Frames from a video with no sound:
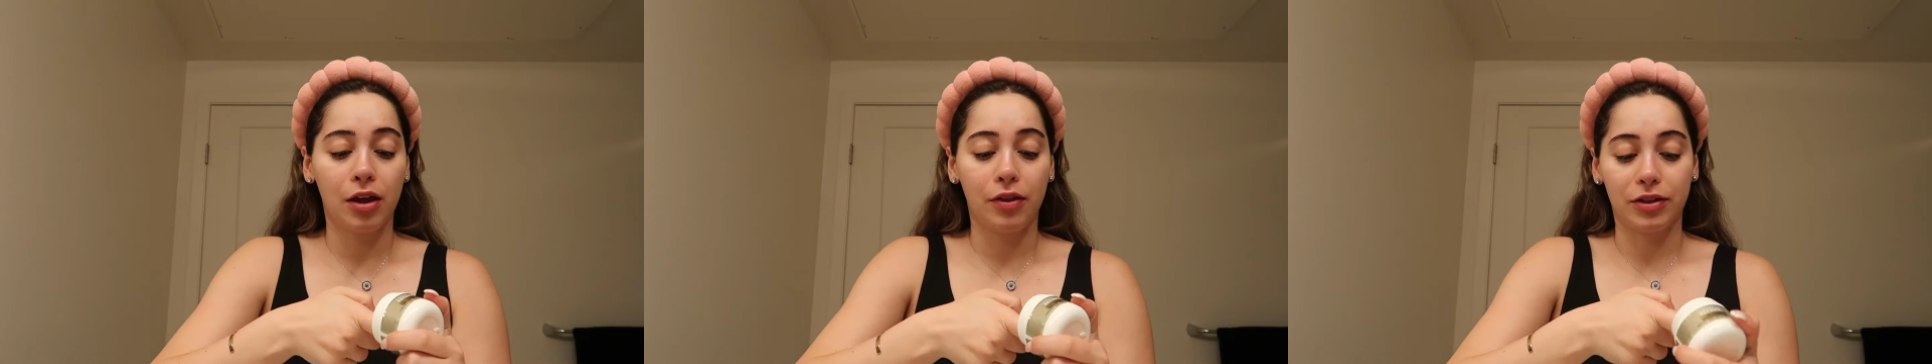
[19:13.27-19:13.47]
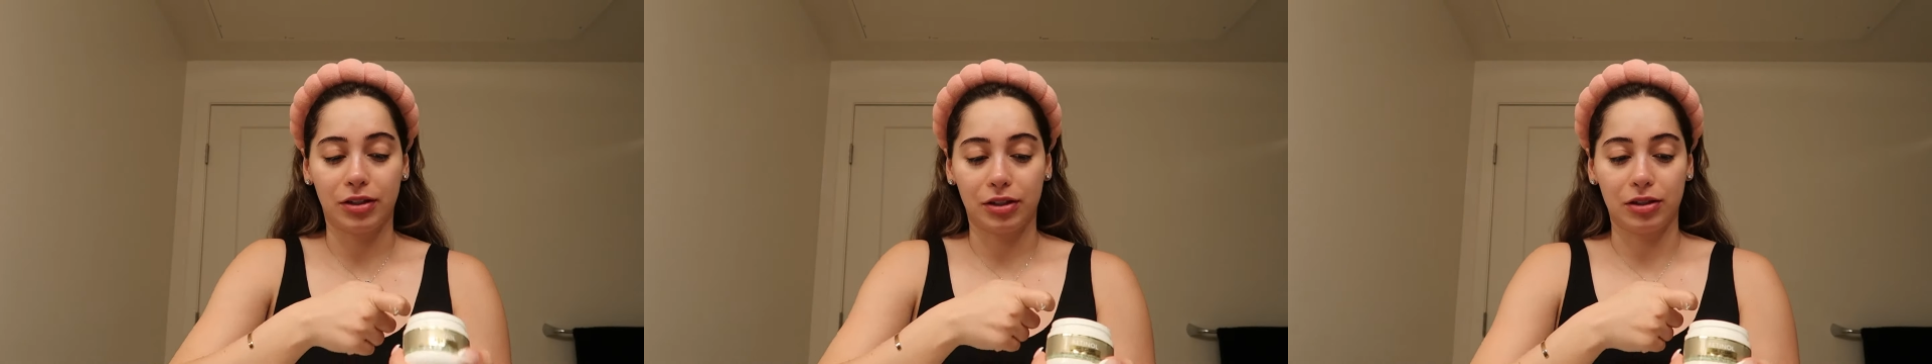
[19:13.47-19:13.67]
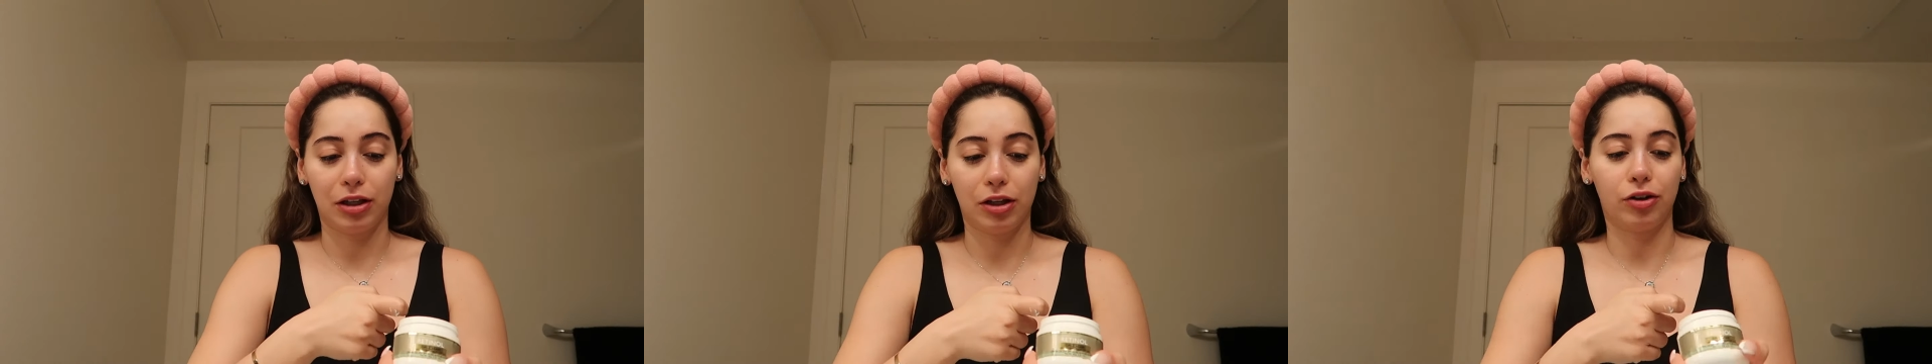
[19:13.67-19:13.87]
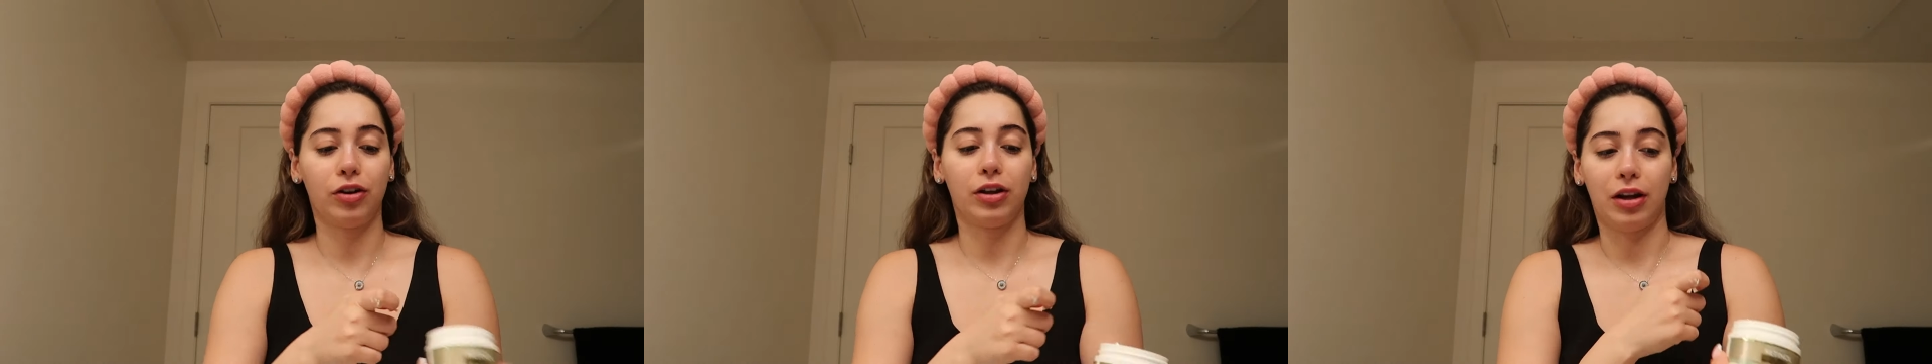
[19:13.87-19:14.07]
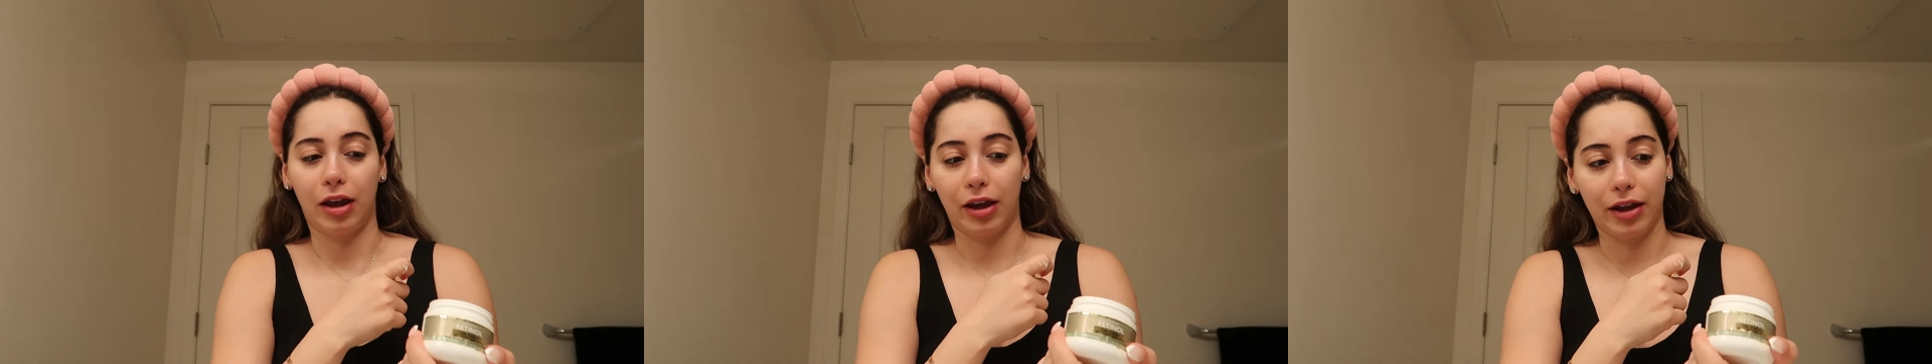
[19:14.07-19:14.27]
This is
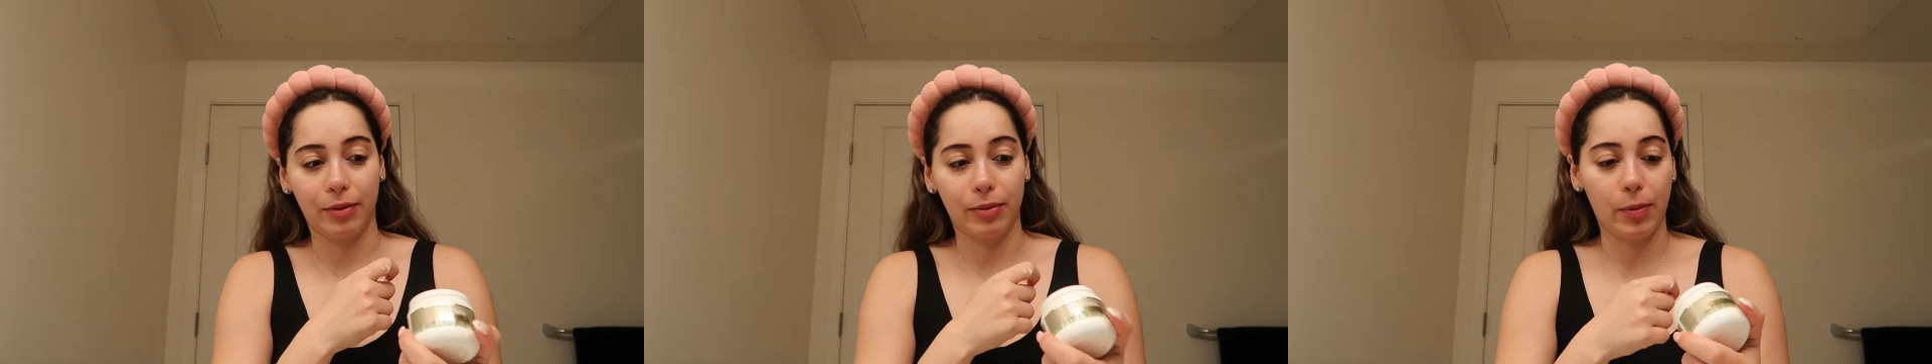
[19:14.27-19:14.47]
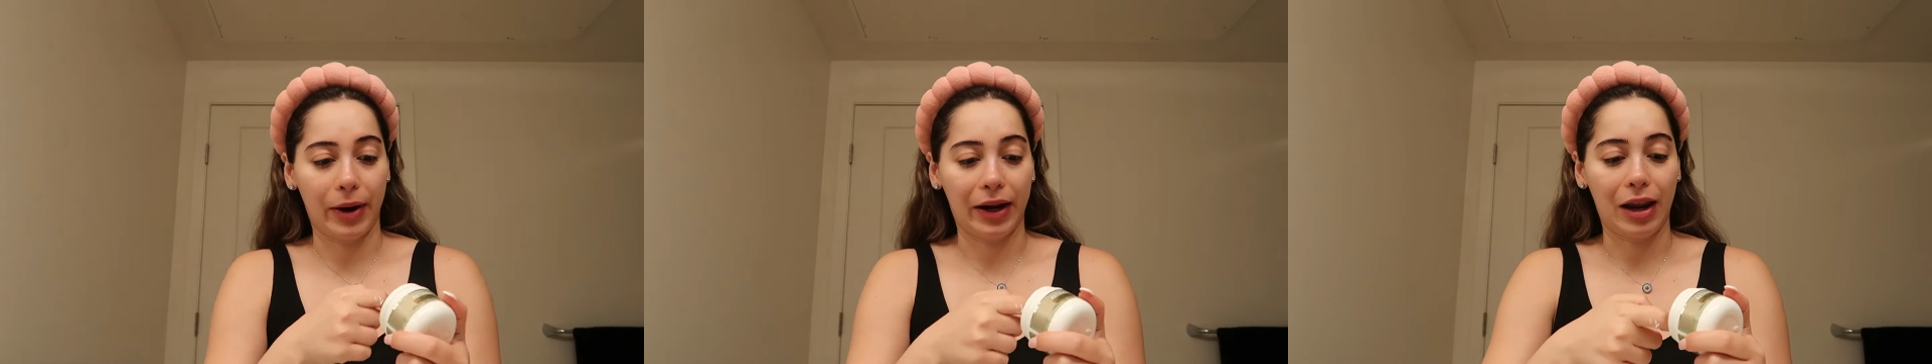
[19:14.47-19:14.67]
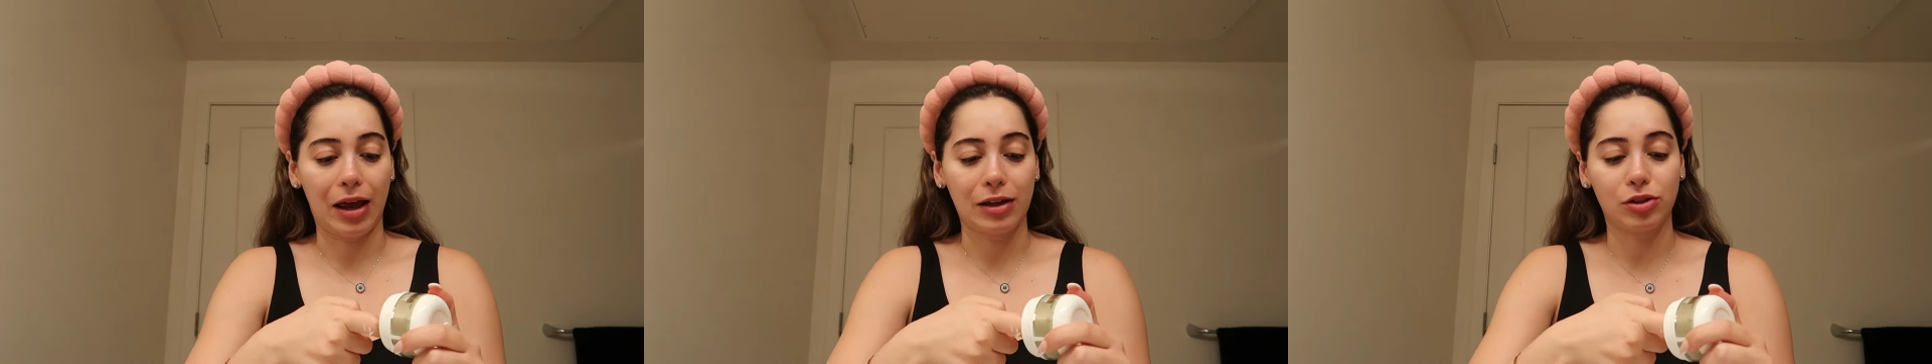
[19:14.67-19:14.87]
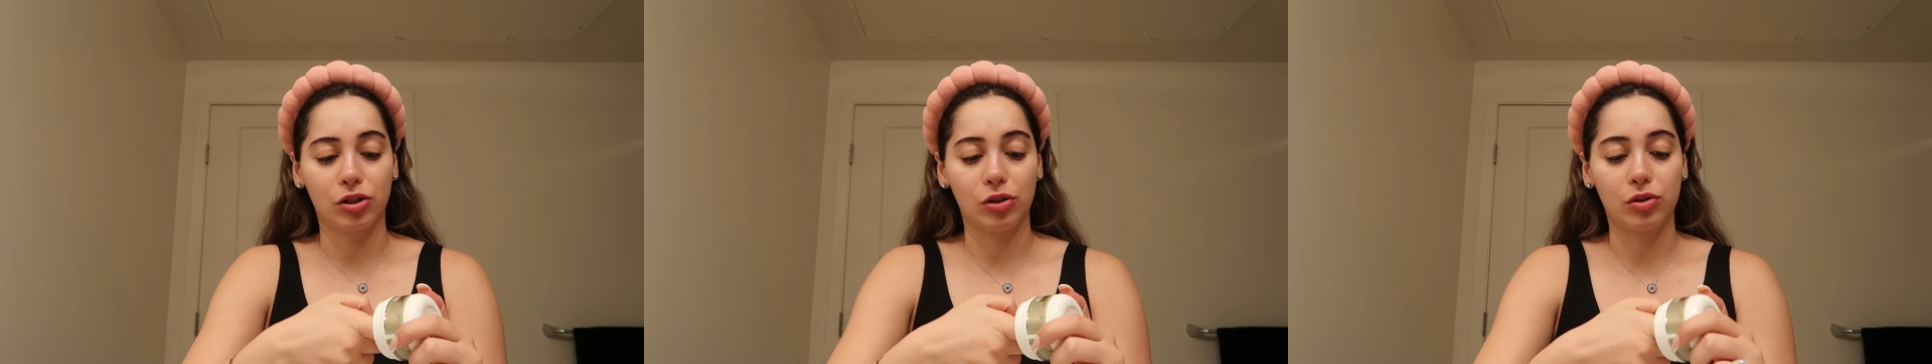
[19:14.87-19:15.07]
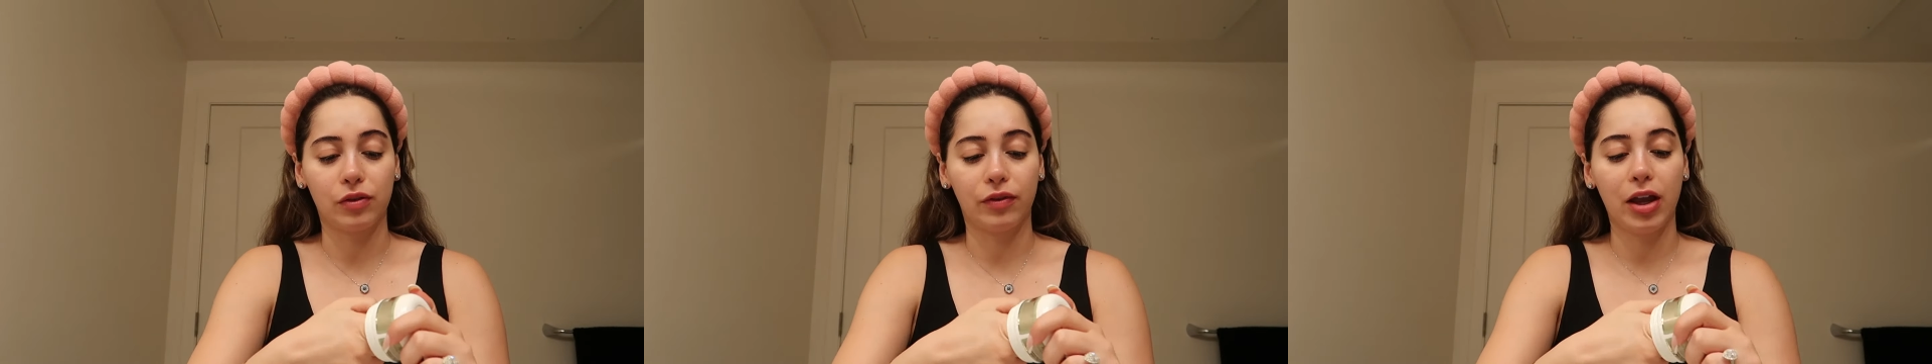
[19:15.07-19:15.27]
literally like gonna be my last
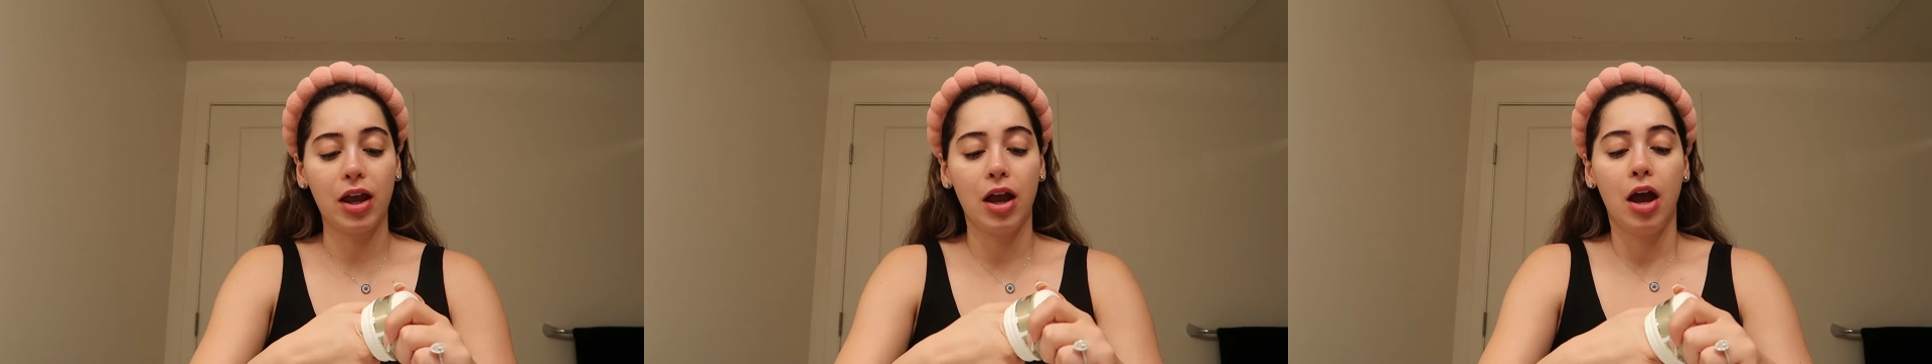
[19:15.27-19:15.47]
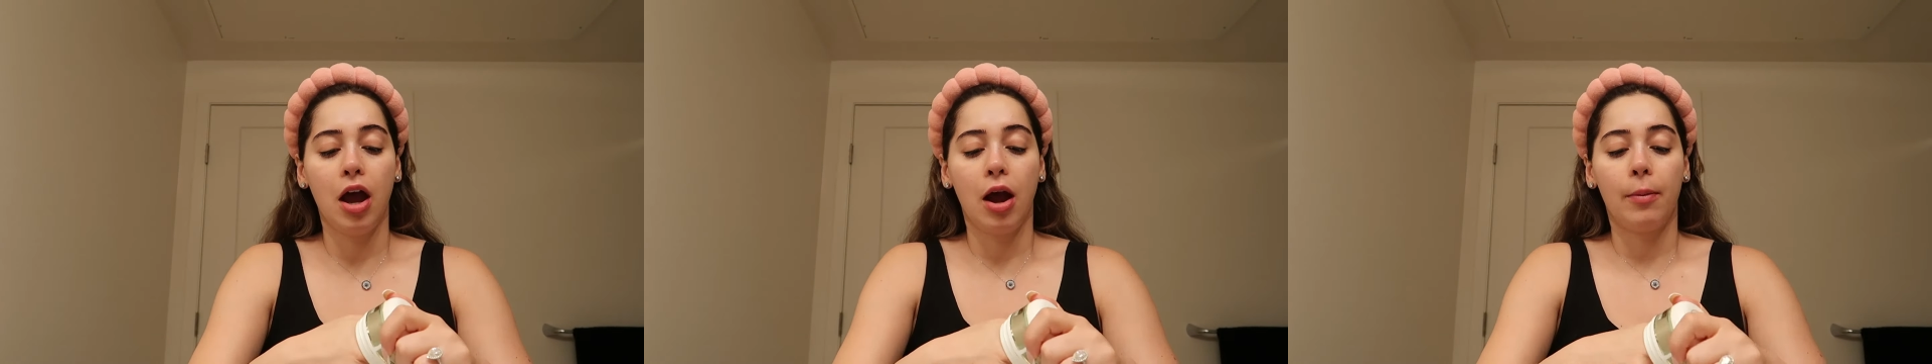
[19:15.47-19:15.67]
use of it.